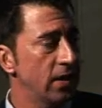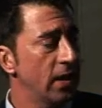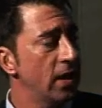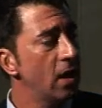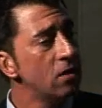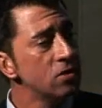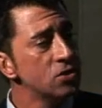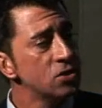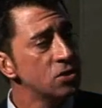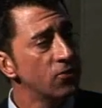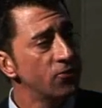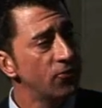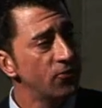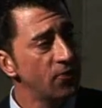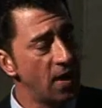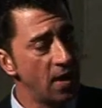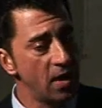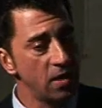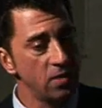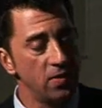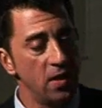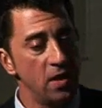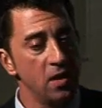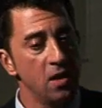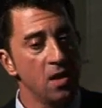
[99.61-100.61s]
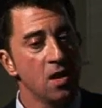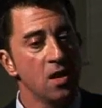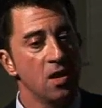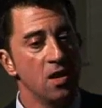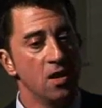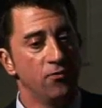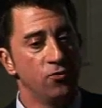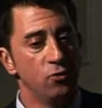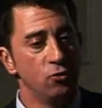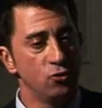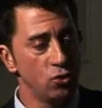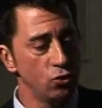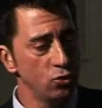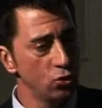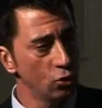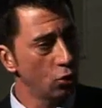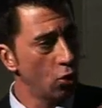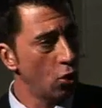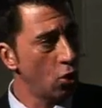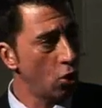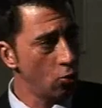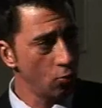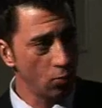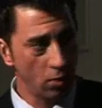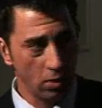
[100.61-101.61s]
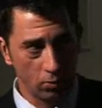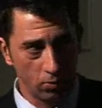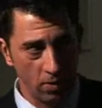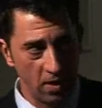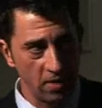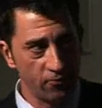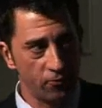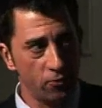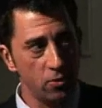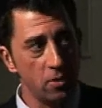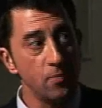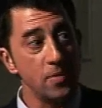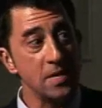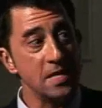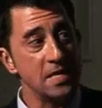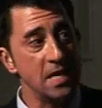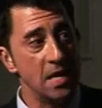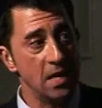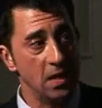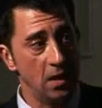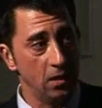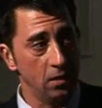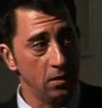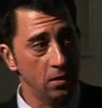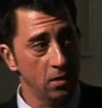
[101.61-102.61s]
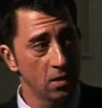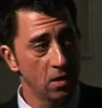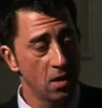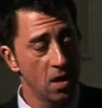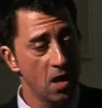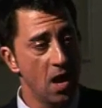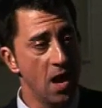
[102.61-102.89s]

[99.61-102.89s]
And I also find that if you do your homework right from the beginning